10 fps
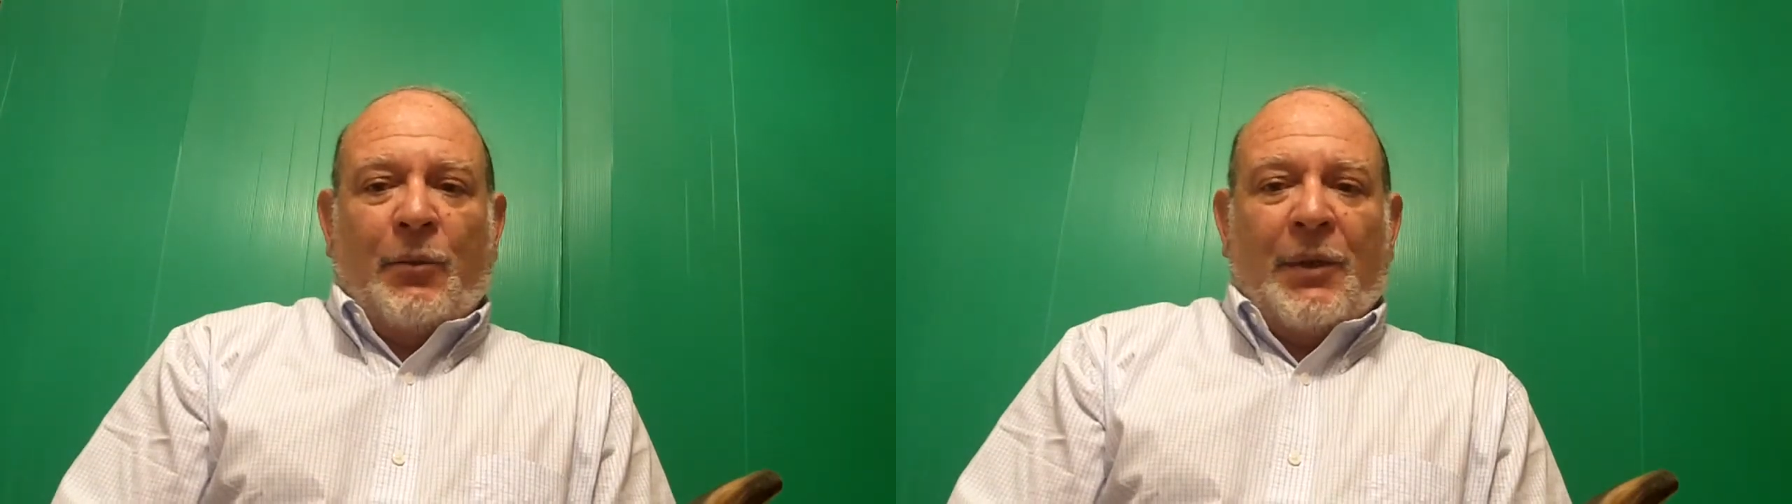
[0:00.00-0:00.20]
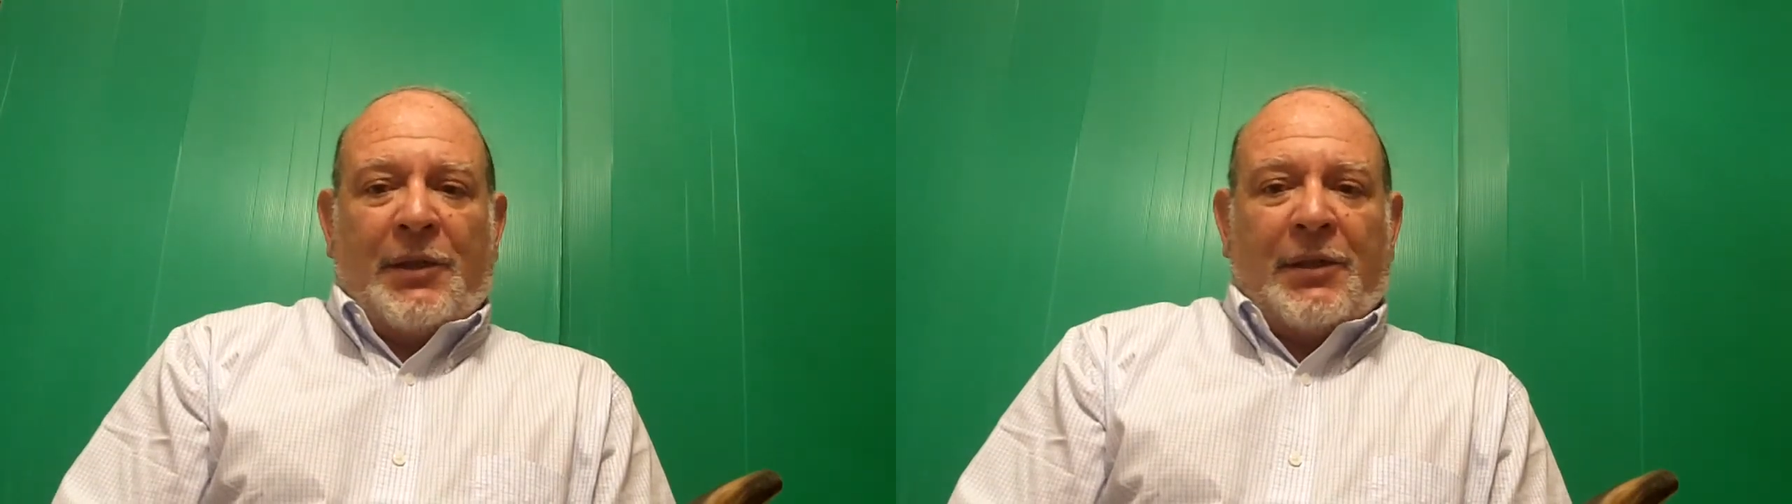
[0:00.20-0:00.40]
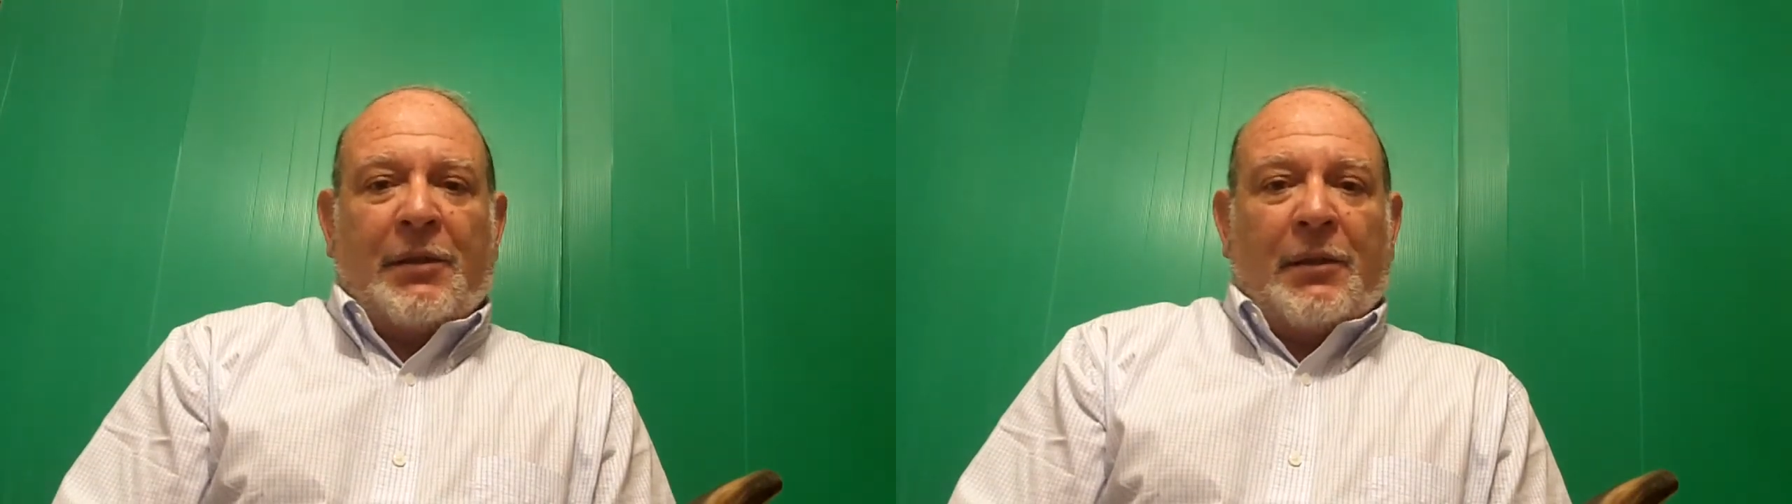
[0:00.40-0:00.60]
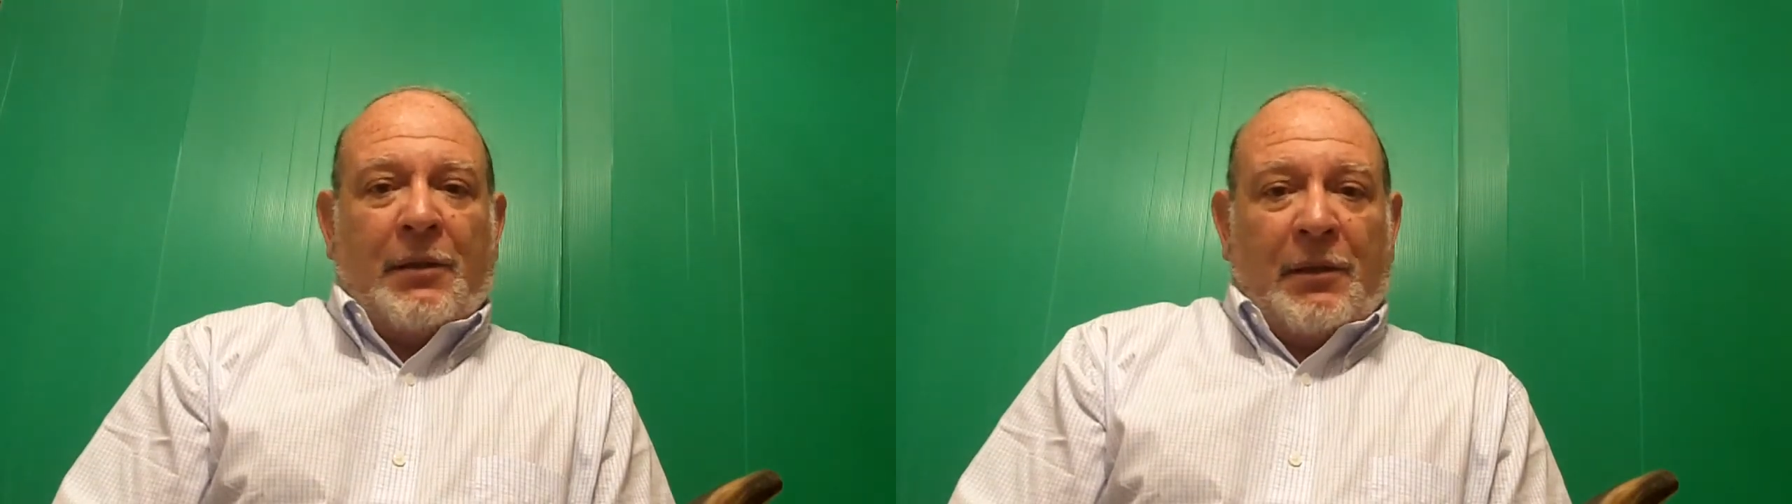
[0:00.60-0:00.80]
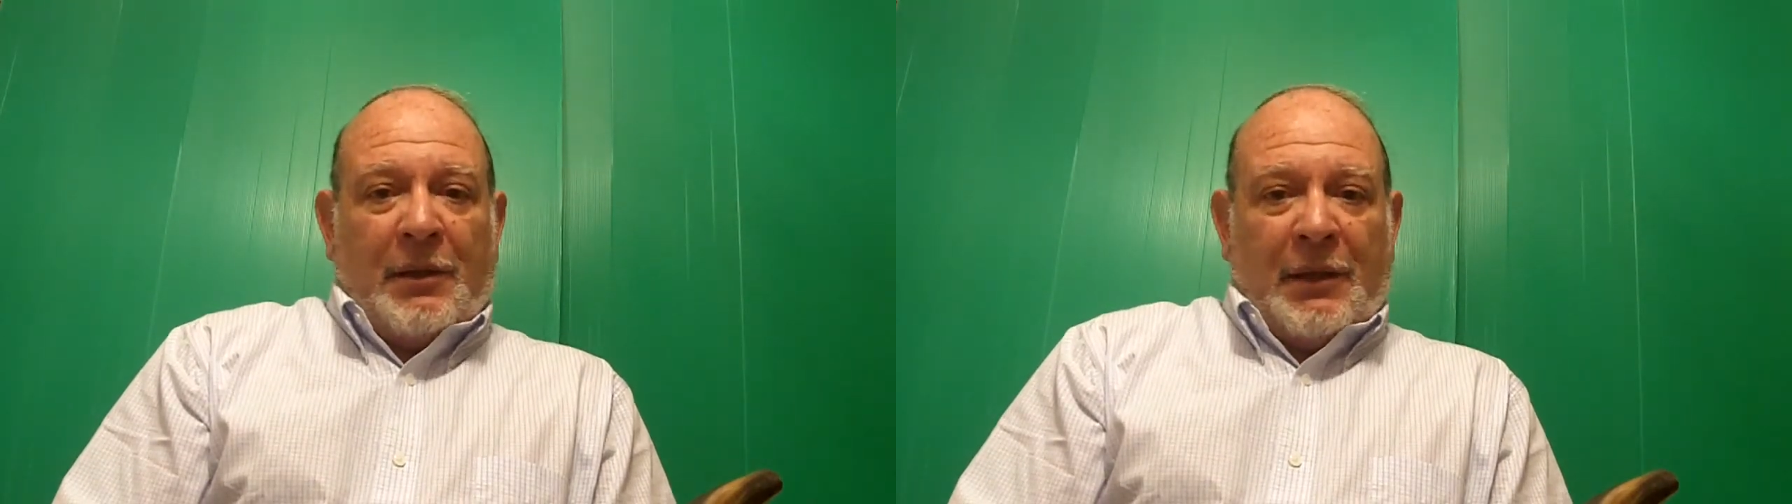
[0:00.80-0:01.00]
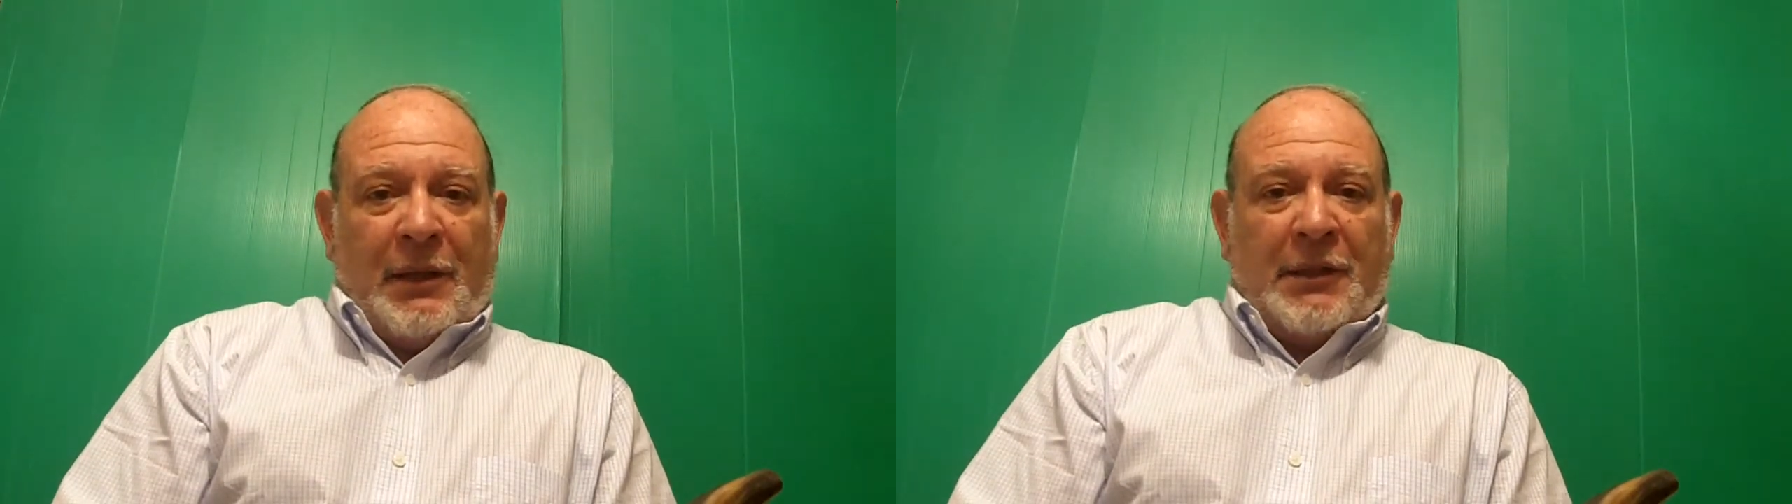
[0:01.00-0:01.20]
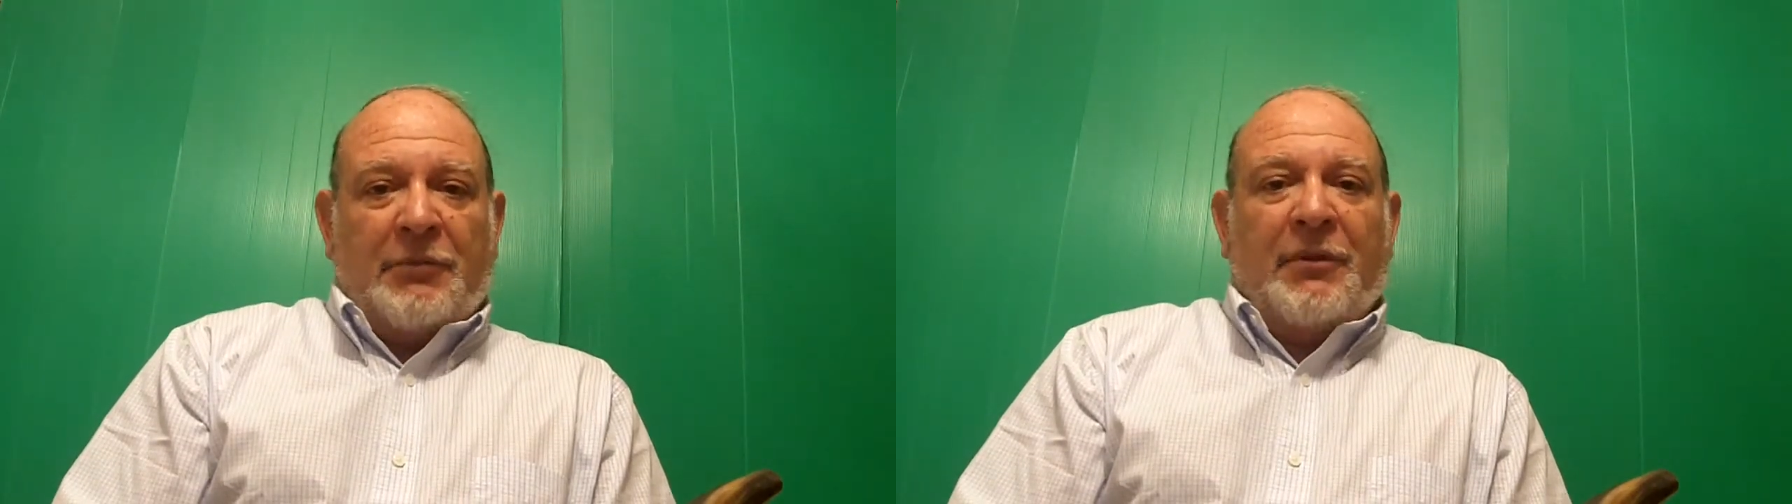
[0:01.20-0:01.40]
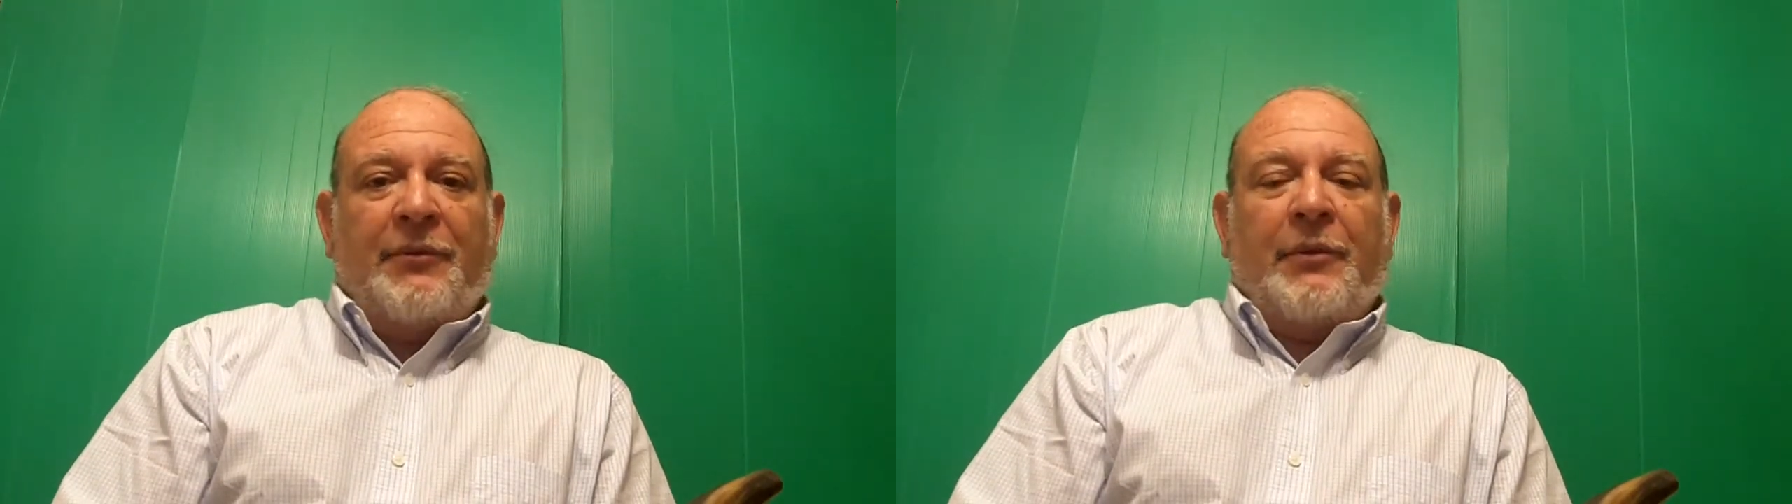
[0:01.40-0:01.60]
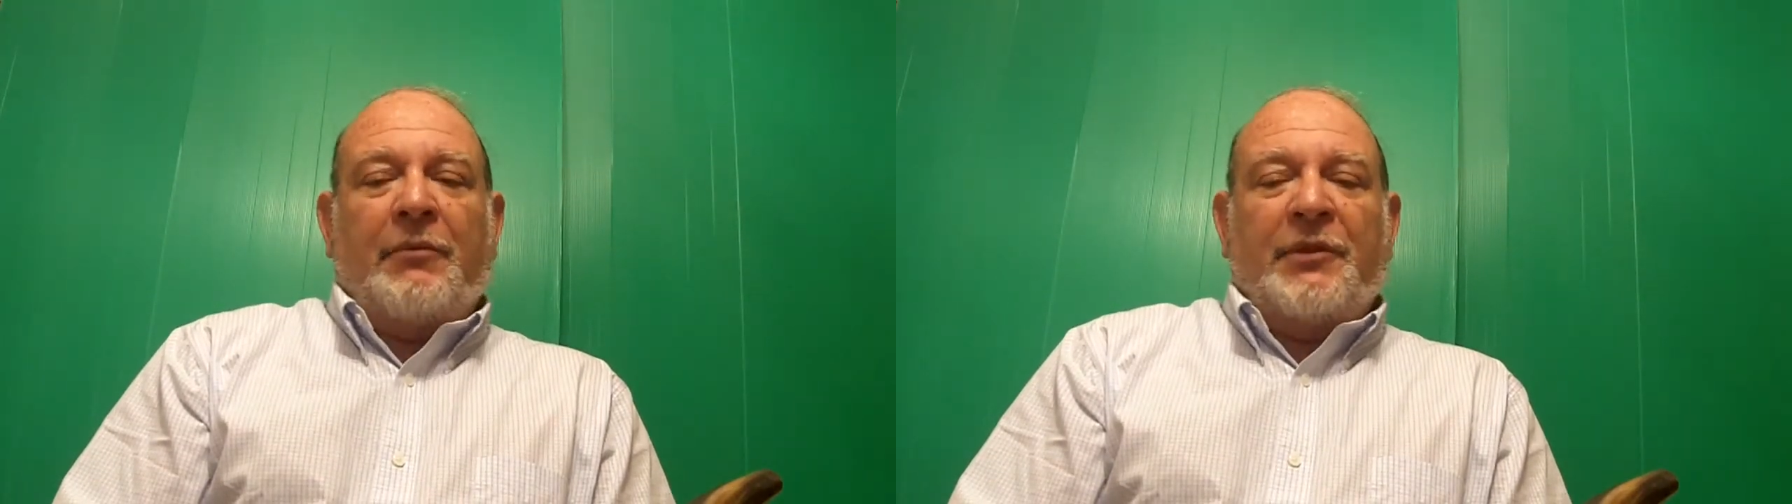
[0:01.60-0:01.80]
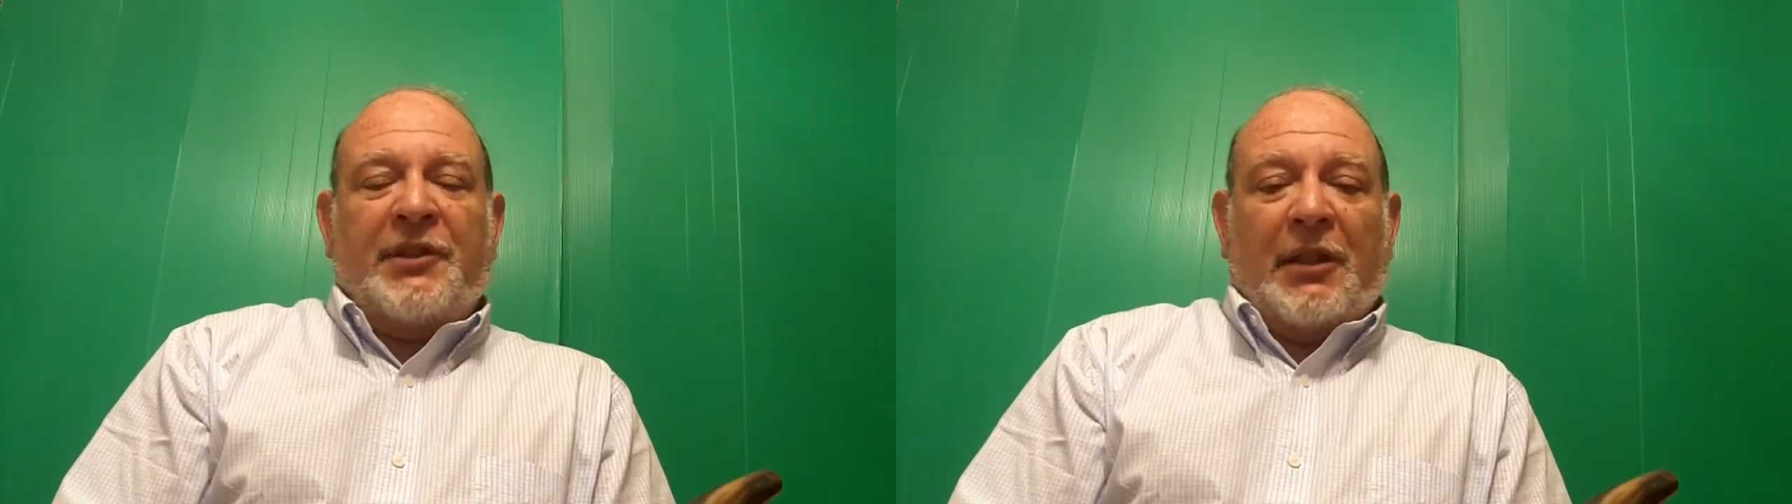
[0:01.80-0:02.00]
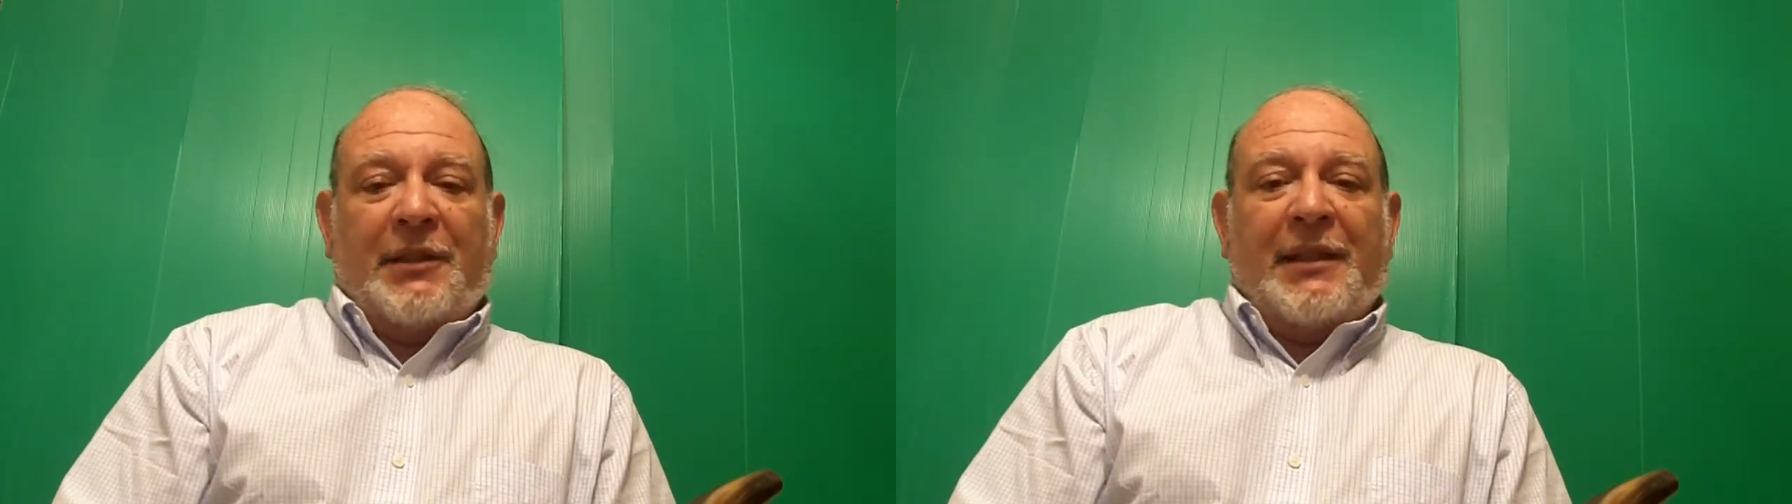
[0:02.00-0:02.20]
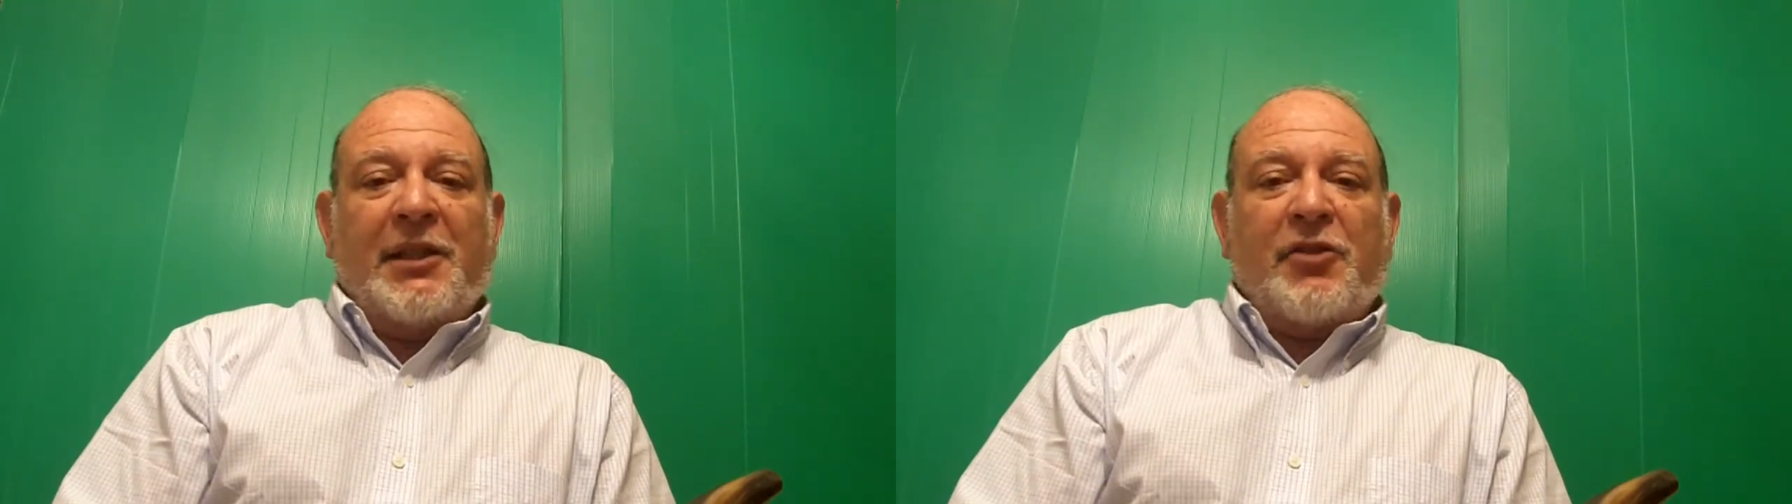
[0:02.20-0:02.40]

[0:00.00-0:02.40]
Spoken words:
which is resulting